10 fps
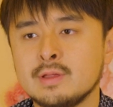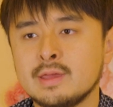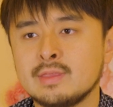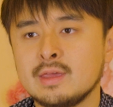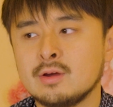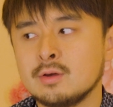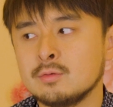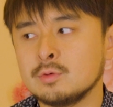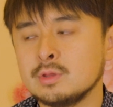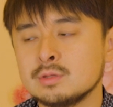like they
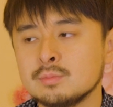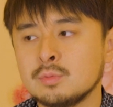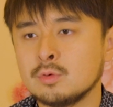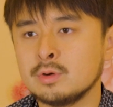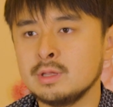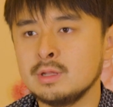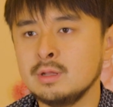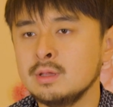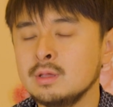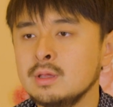aren't really supported.